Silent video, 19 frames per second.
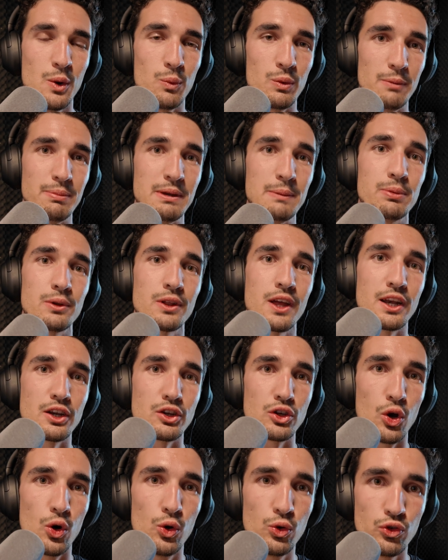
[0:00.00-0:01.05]
where people
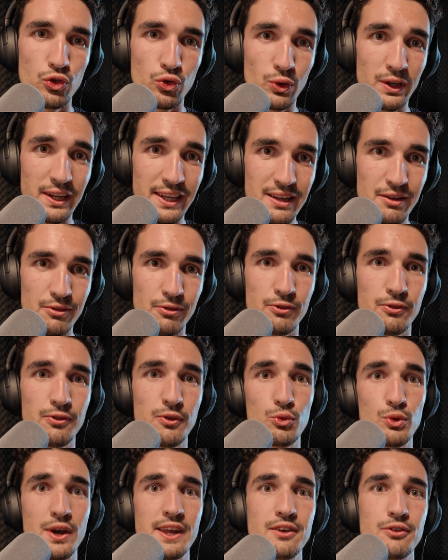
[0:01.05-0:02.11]
can go to live
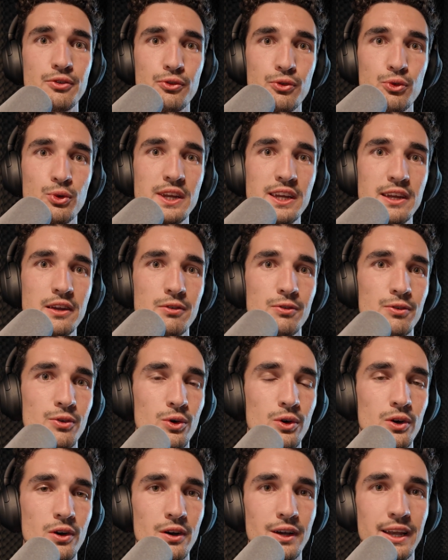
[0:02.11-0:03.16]
rent-free
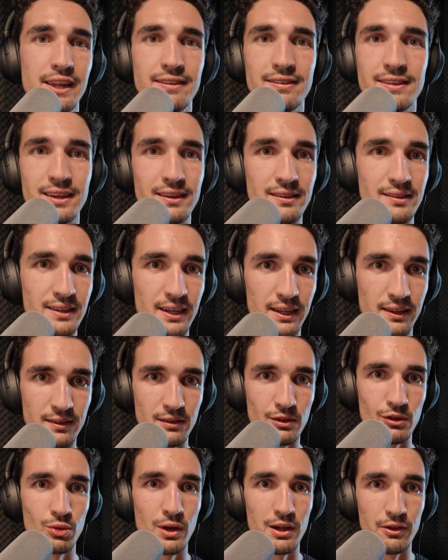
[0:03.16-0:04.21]
for, let's say, 6
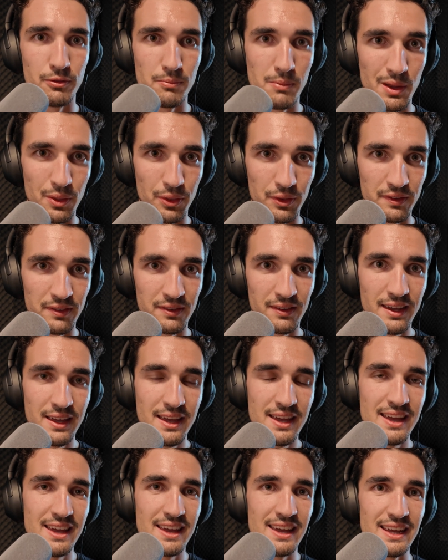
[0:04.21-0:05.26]
to 12 months,
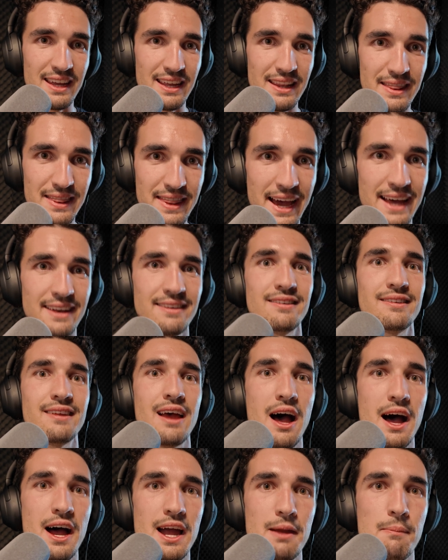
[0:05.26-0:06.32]
in that
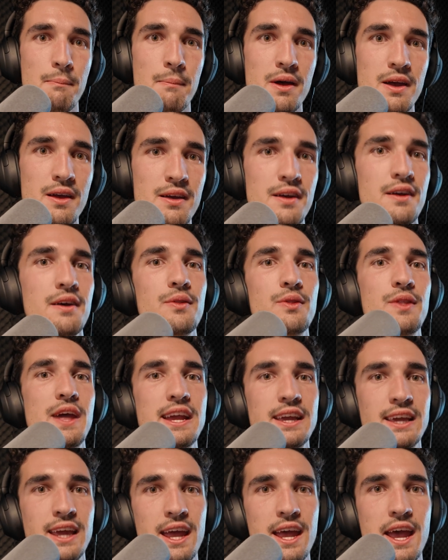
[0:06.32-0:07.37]
time,
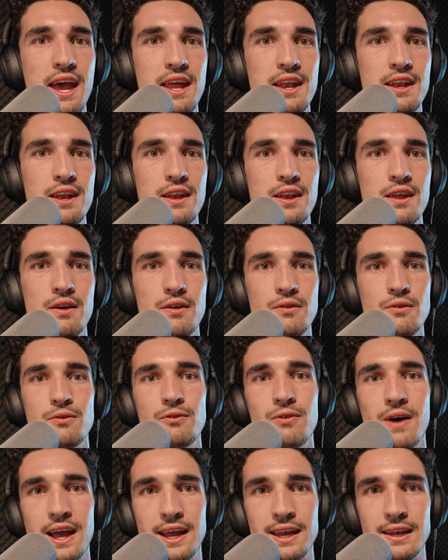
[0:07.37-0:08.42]
they can
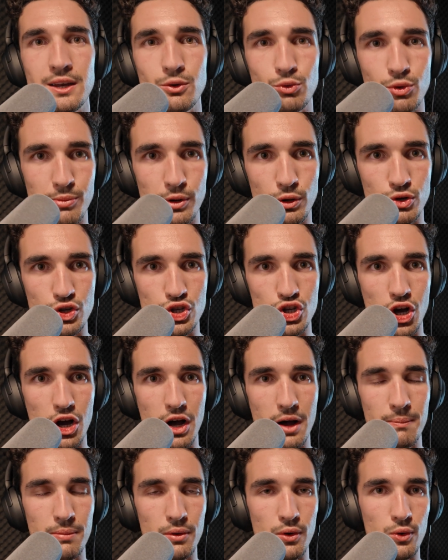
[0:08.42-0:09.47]
find a remote
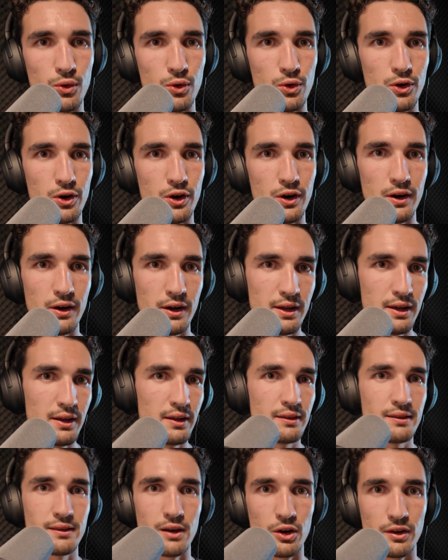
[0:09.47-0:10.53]
job or
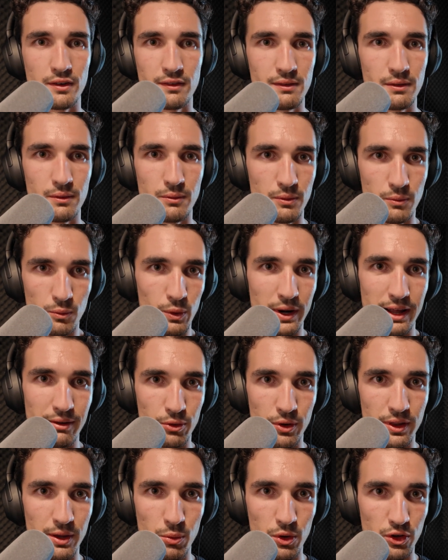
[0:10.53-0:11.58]
start whatever they